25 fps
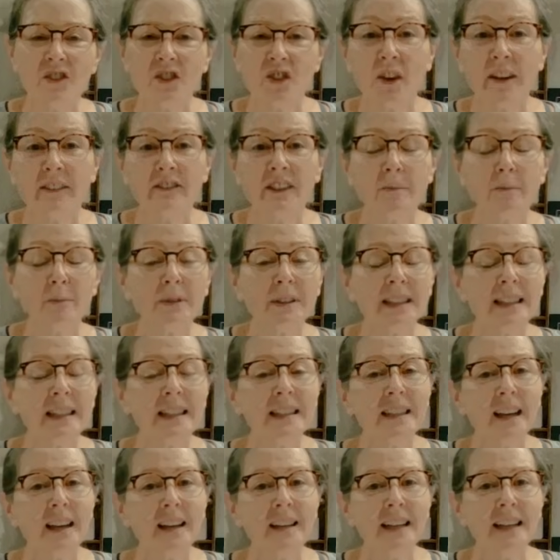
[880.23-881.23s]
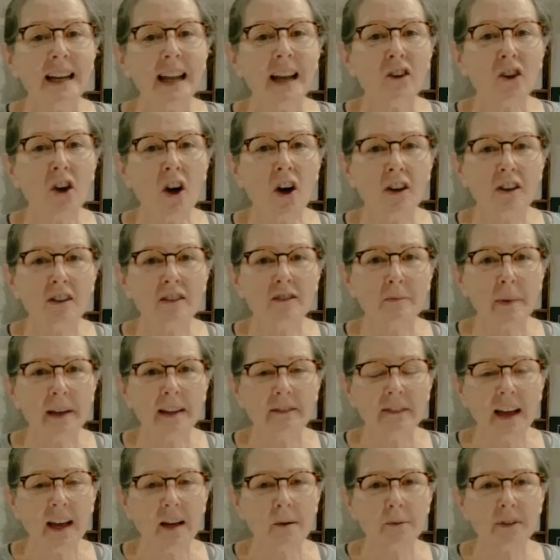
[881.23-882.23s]
So I've completed cutting out all of my
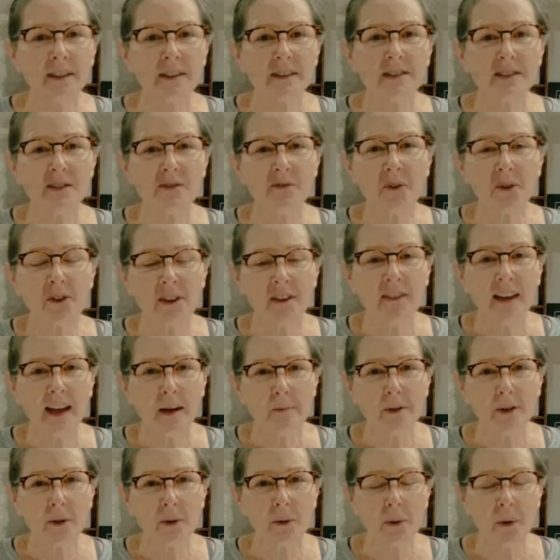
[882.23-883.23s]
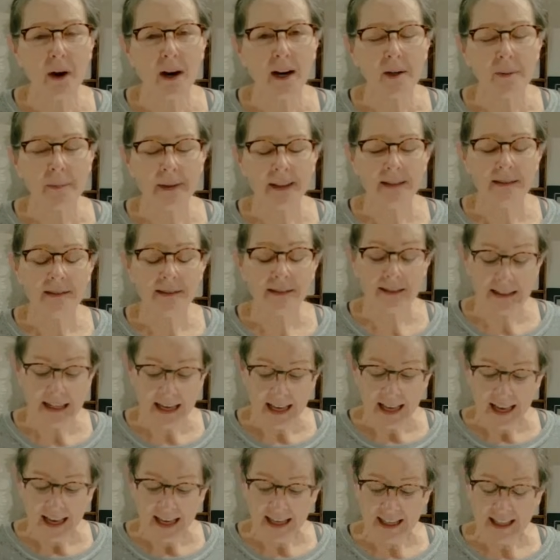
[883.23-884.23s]
fabrics for the fabric requirements,
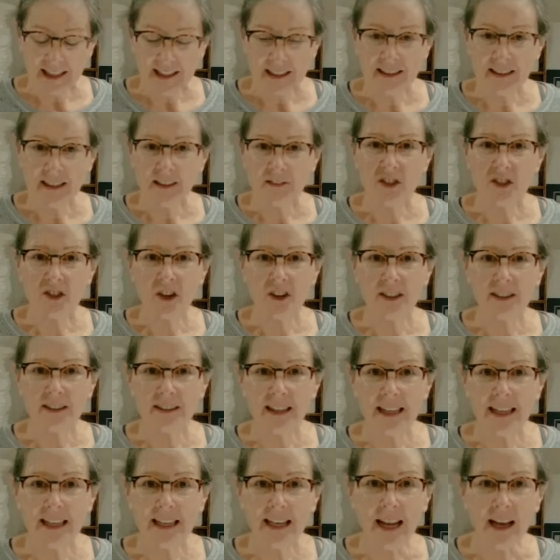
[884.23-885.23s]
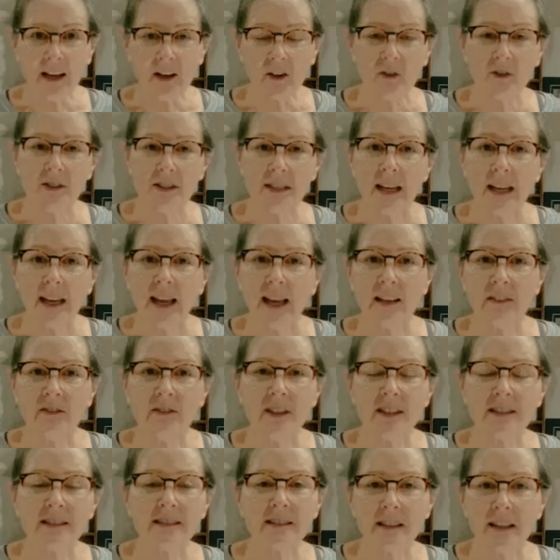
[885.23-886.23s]
and I've started laying out. And
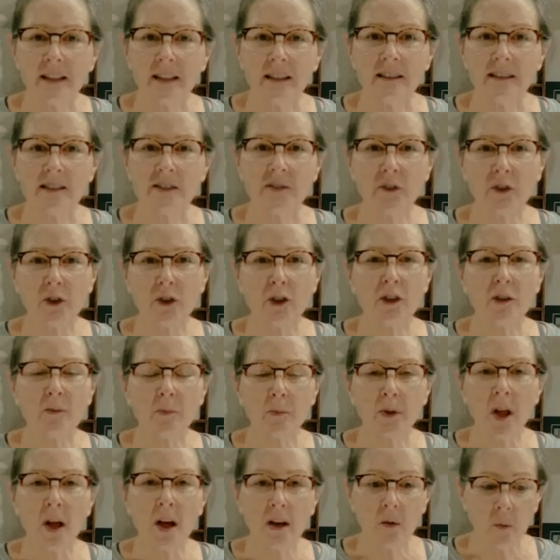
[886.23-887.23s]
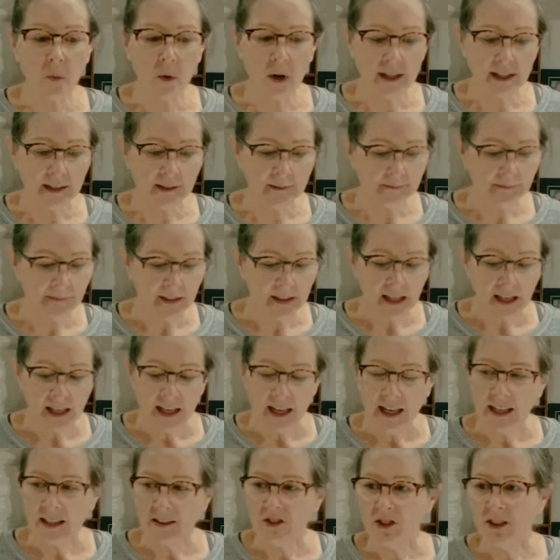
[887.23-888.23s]
this is for block one.
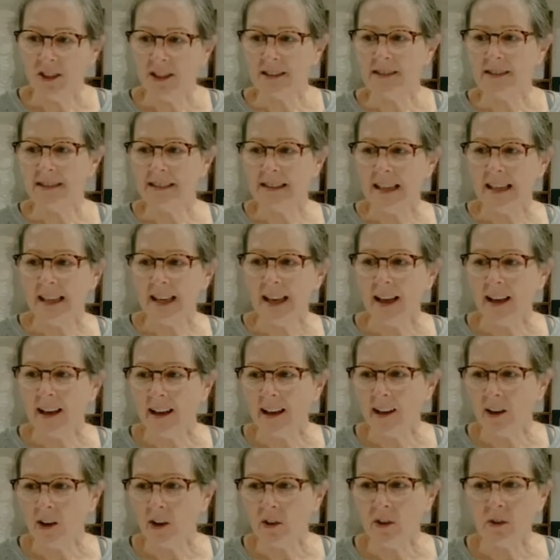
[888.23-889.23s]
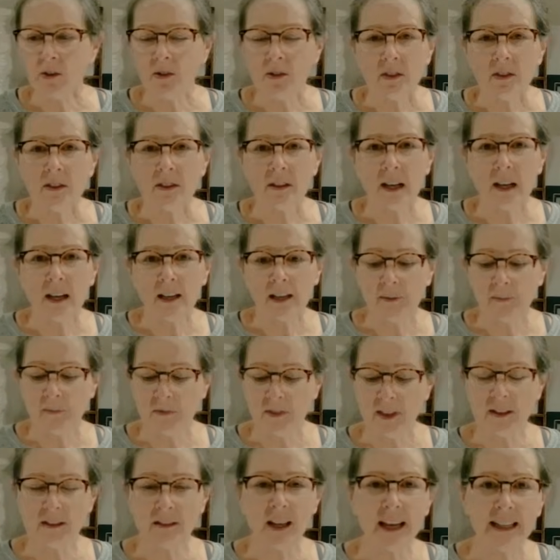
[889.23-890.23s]
And you can see how
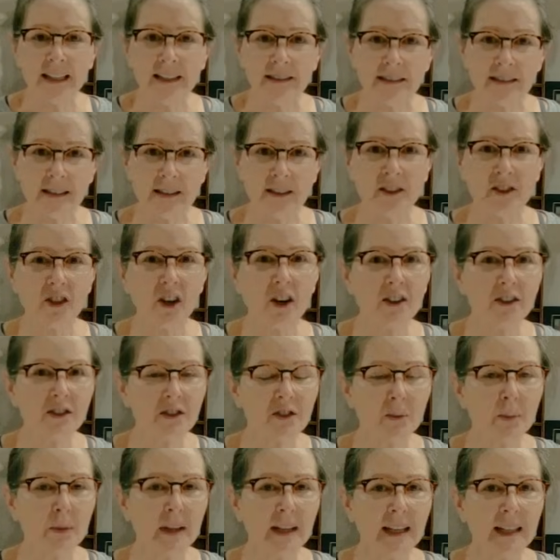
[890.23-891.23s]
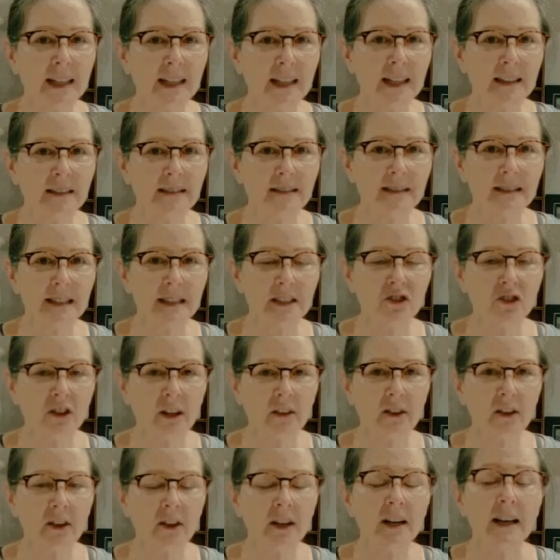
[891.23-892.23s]
the lights and the darks are playing against each
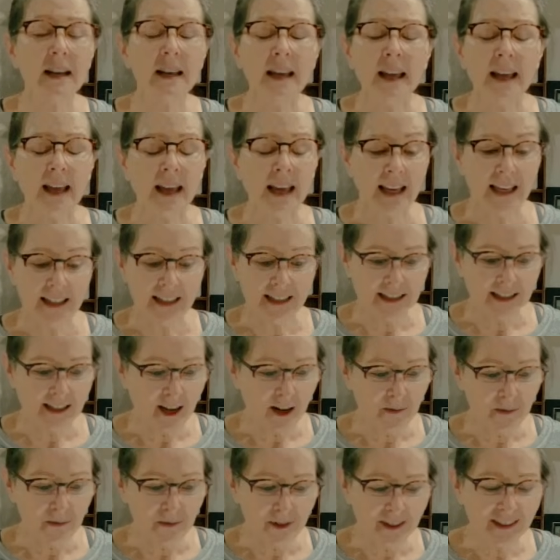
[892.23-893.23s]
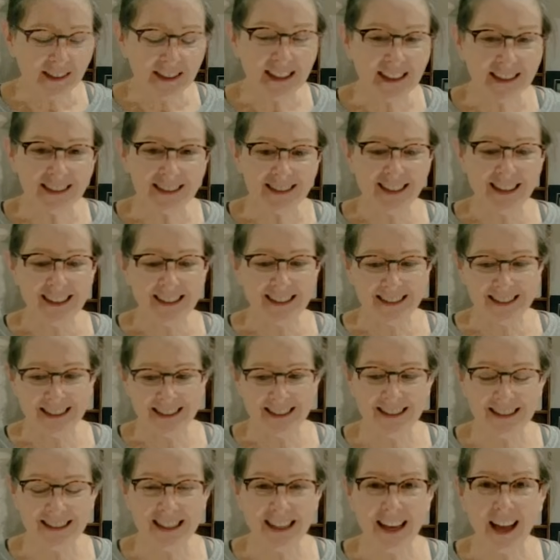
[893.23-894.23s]
other. And I'm really excited to
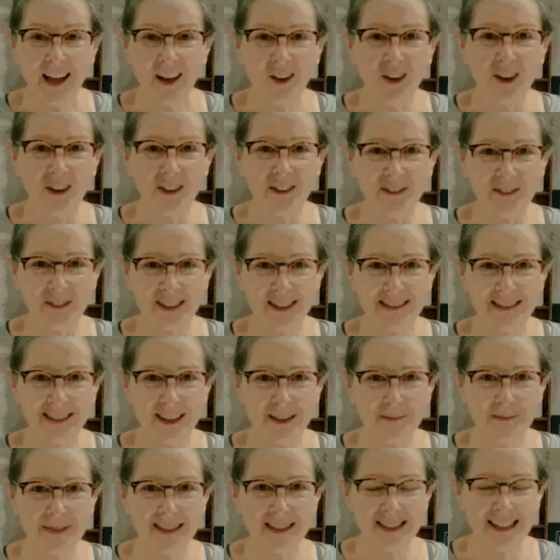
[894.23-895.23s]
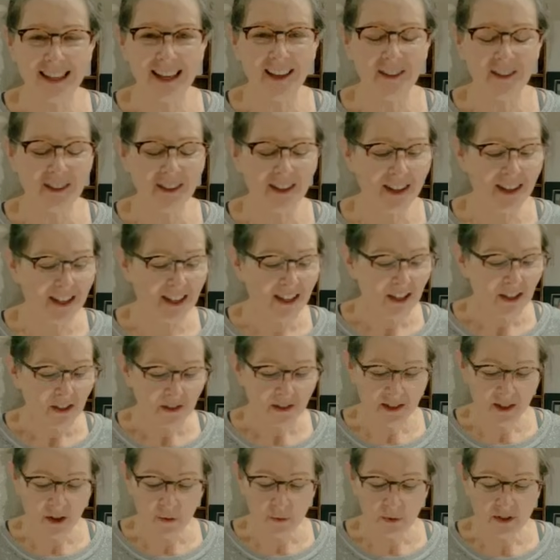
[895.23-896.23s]
see how all of this comes together.
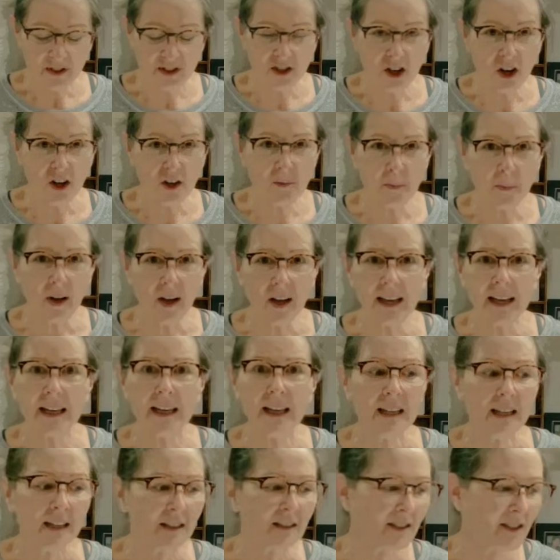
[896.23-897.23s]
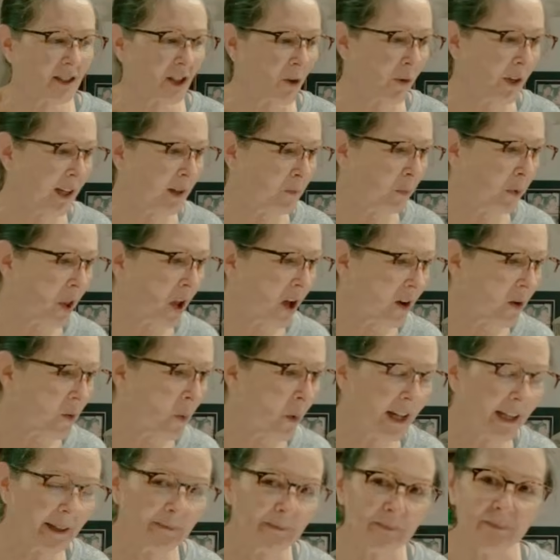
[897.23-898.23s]
So we'll start by sewing block
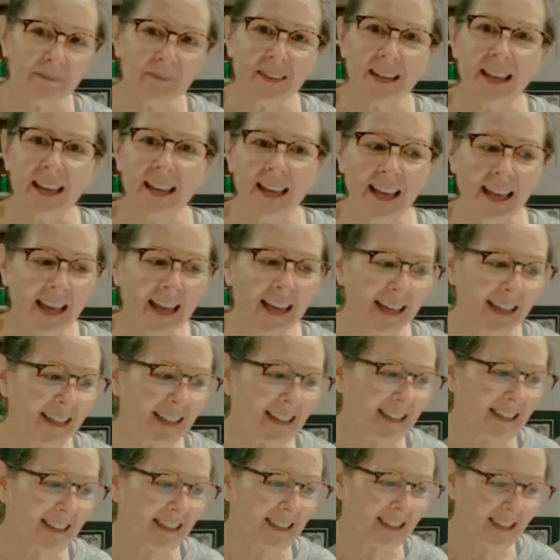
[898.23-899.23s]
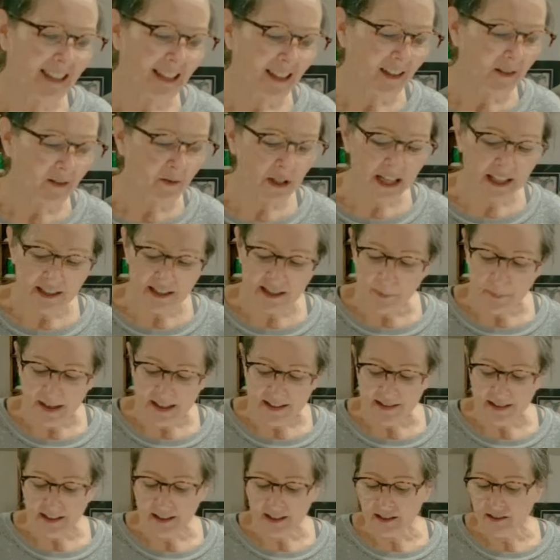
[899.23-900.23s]
one. And it's
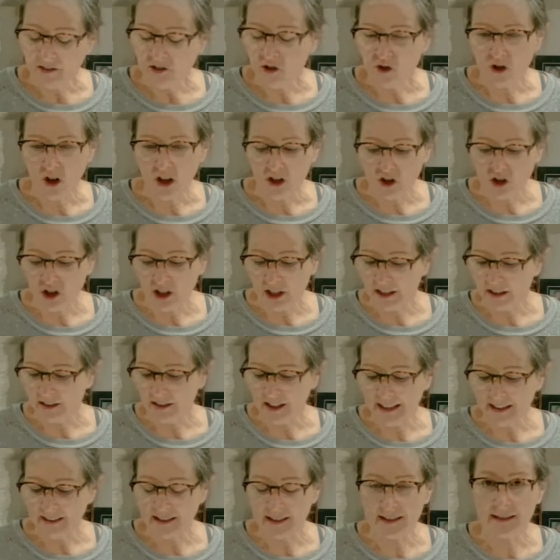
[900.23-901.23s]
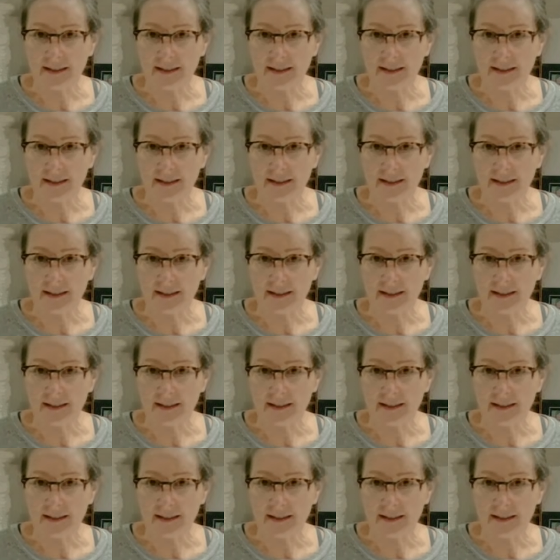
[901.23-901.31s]
basic construction. Like